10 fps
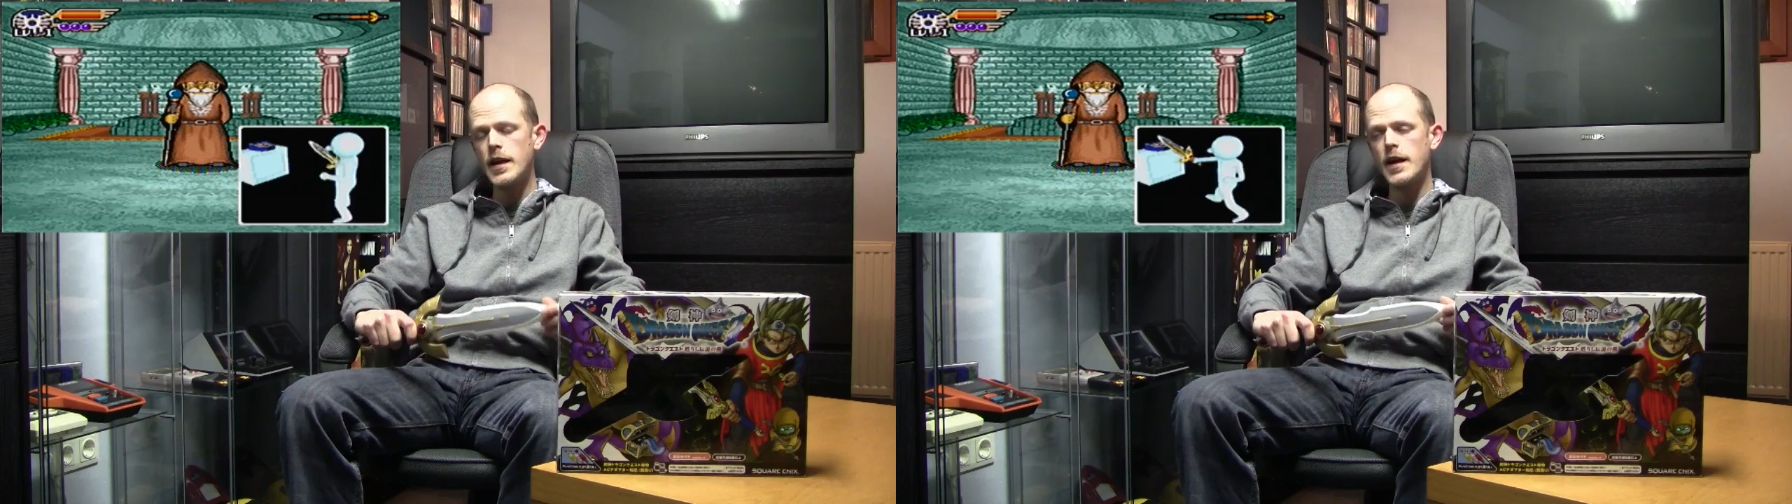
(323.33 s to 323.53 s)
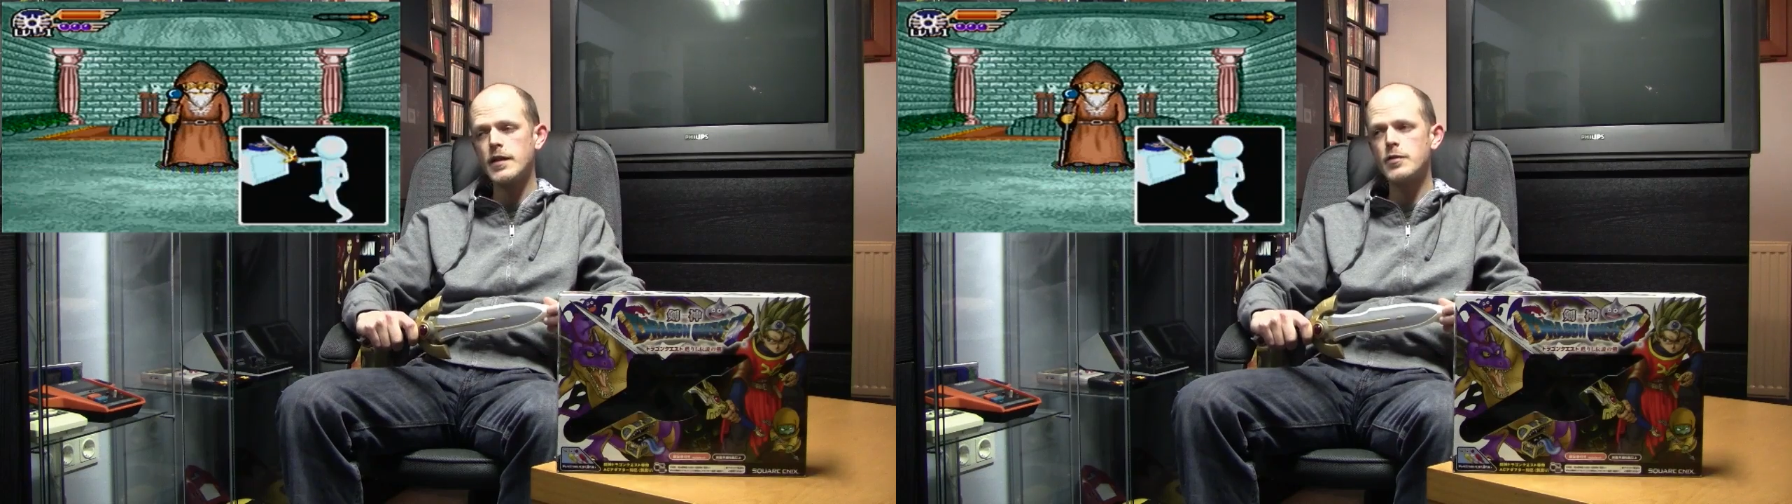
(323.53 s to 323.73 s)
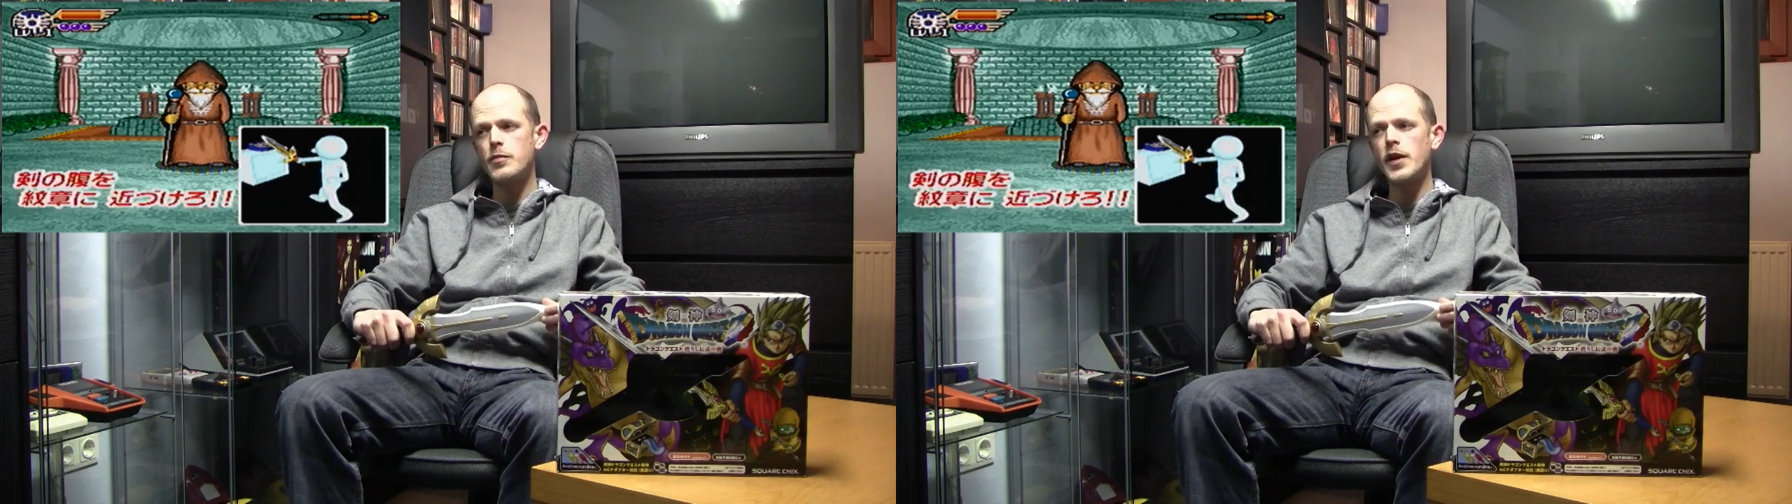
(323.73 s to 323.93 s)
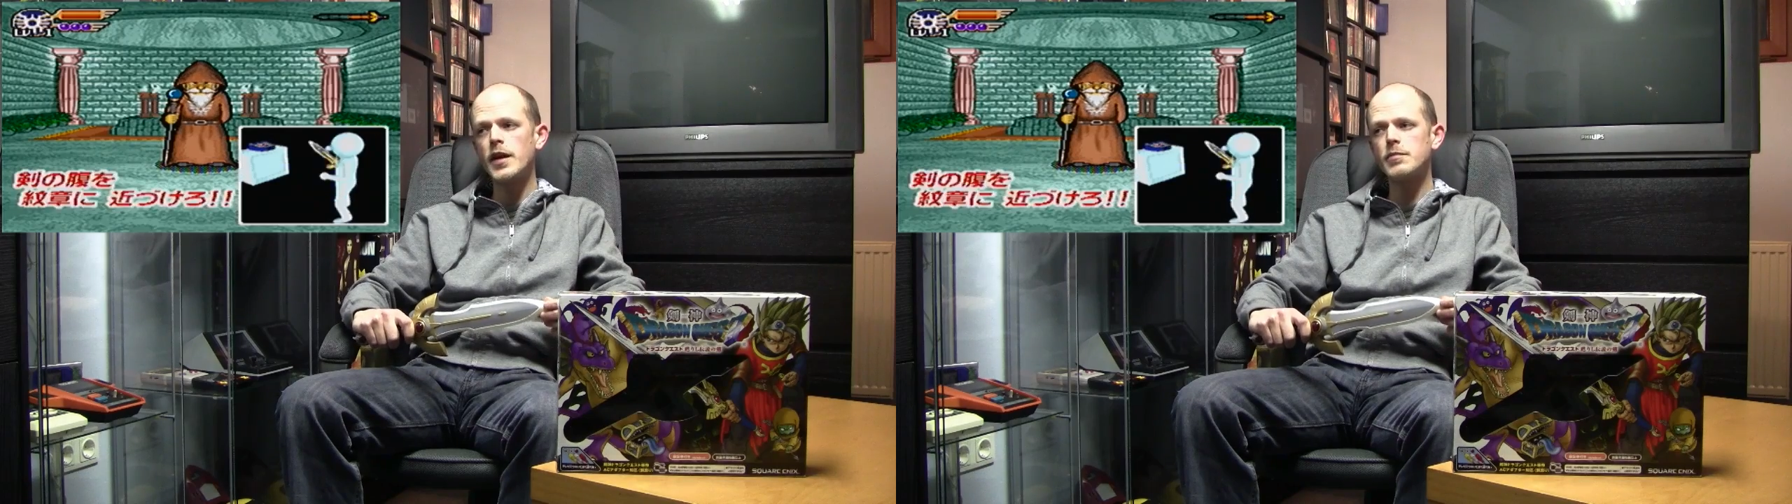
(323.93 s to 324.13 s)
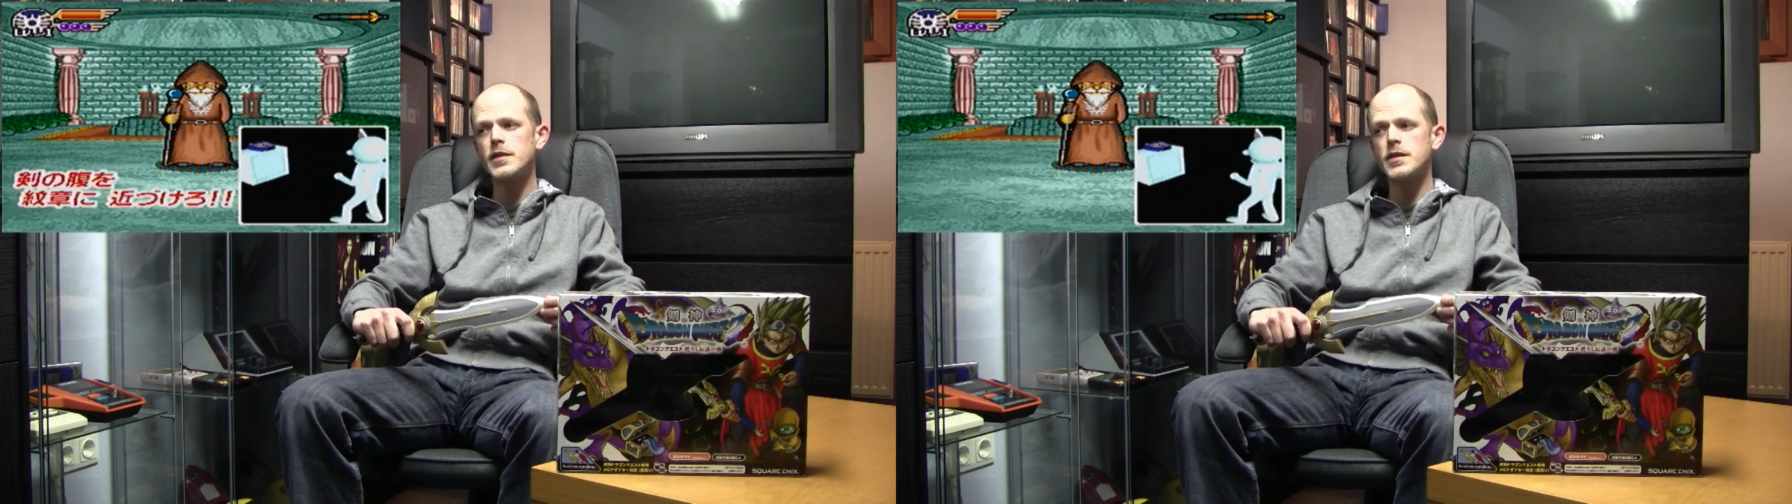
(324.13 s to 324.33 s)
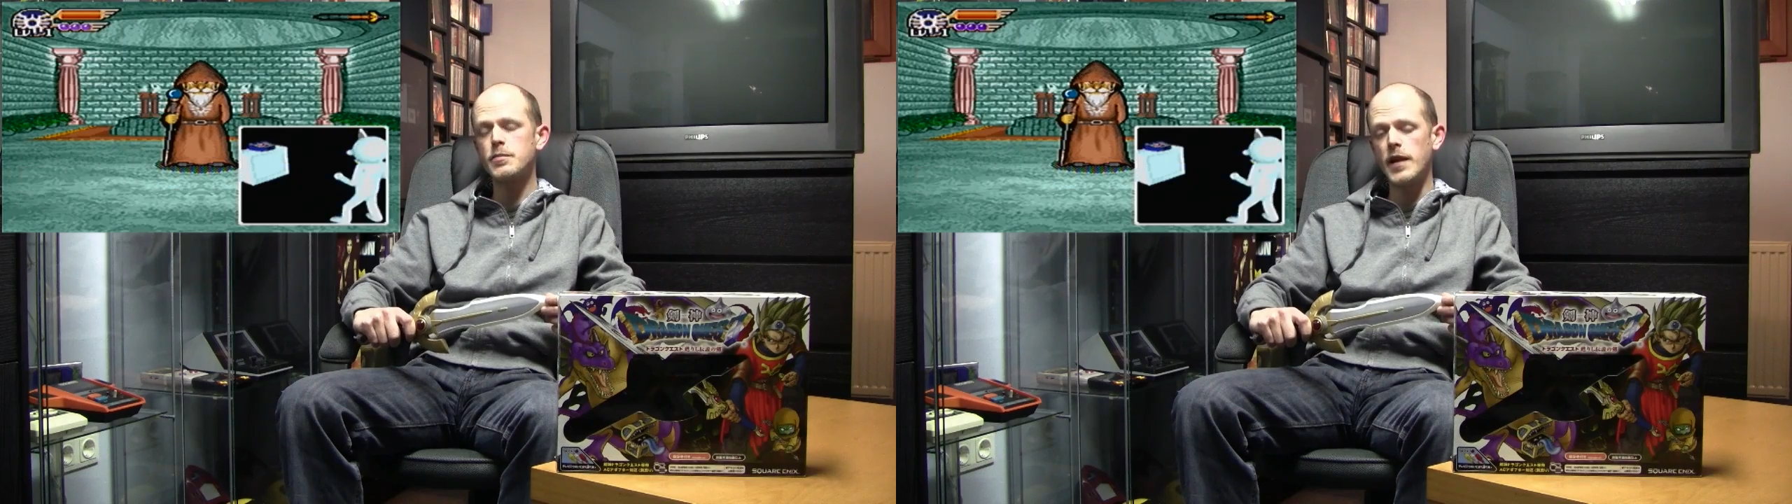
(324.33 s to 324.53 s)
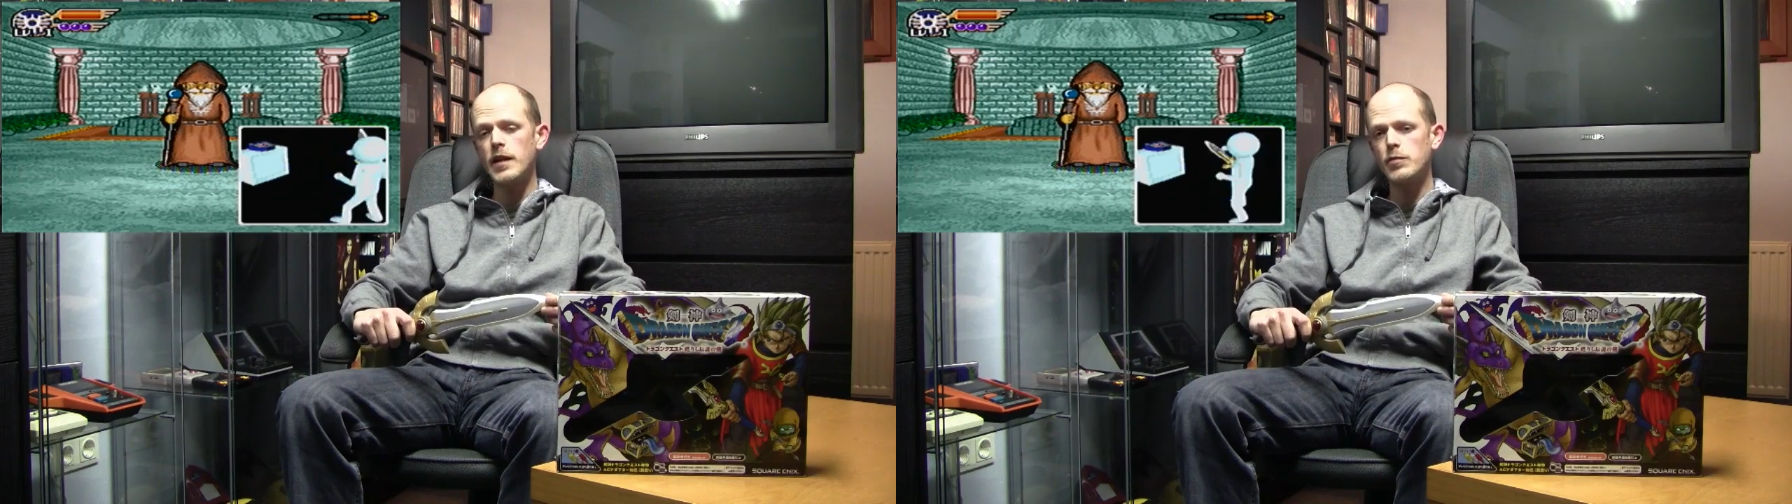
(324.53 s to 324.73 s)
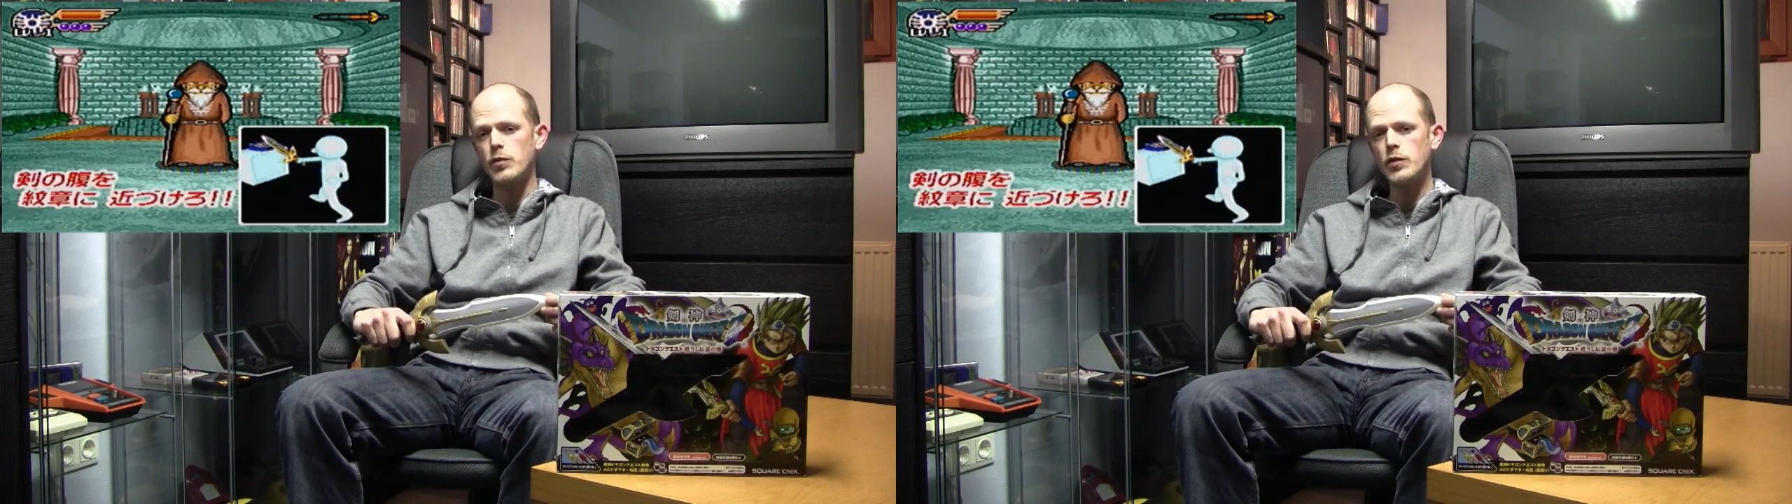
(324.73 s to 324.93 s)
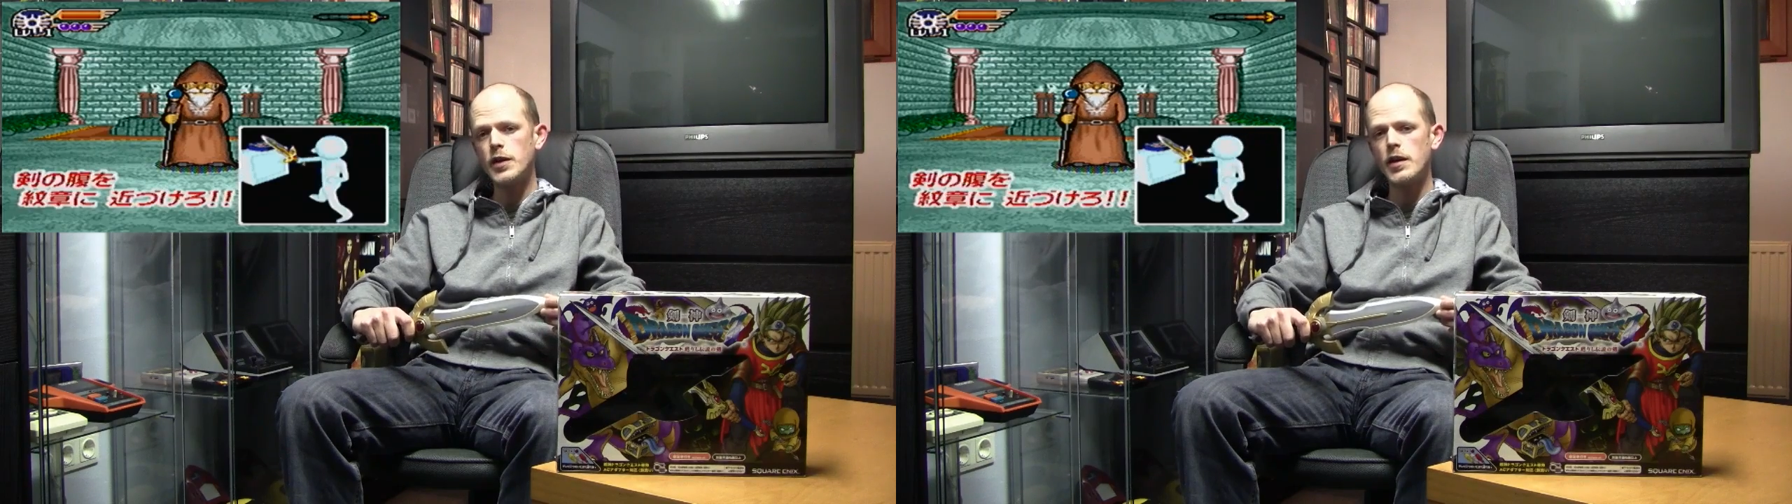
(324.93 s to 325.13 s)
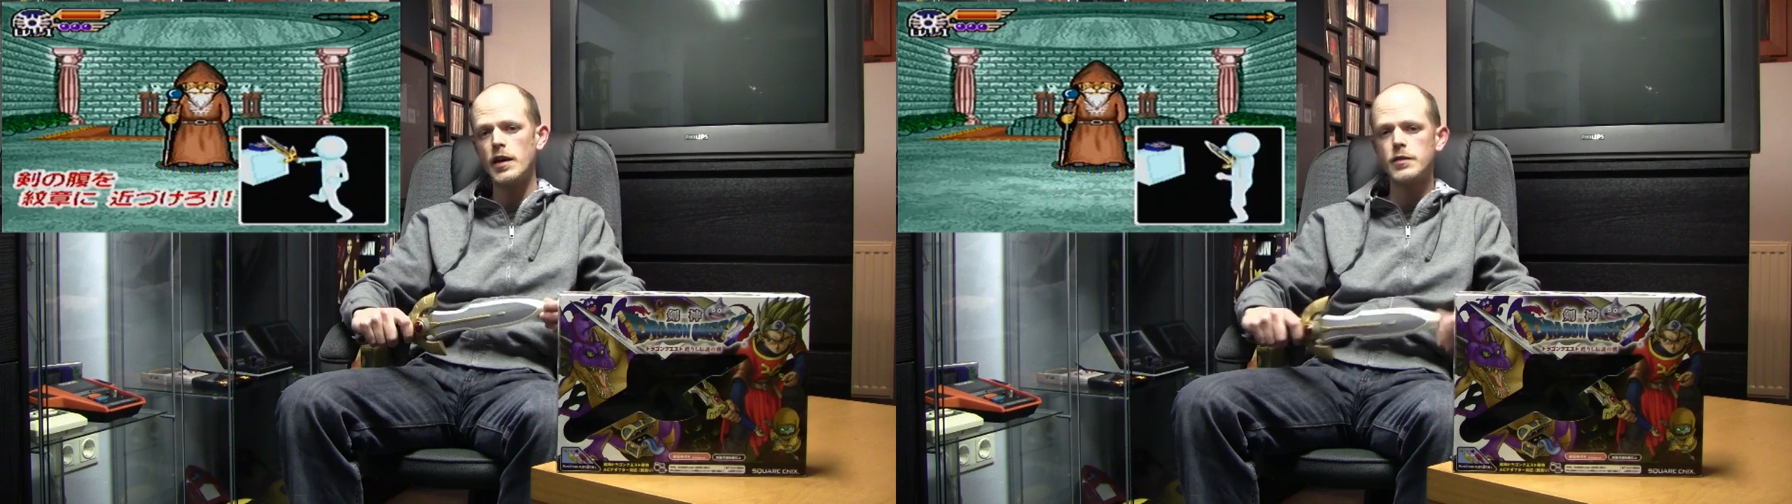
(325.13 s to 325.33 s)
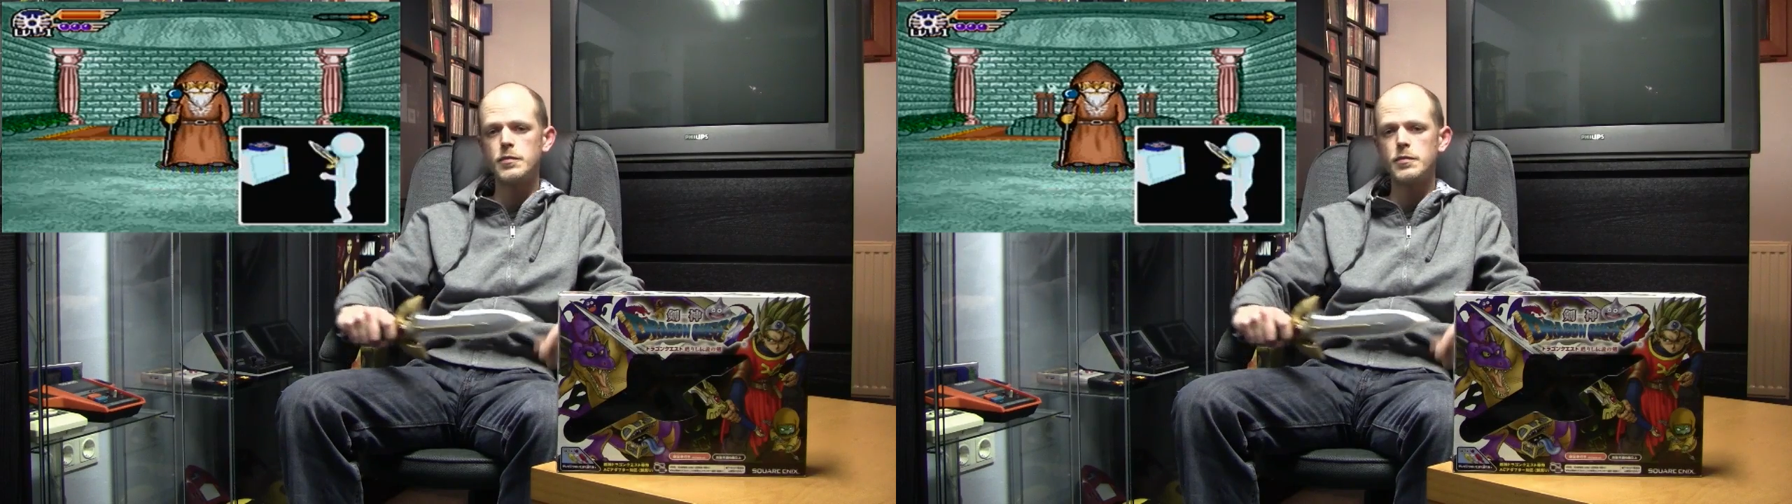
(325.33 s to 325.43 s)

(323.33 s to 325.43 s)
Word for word: and to bring up the spell book you have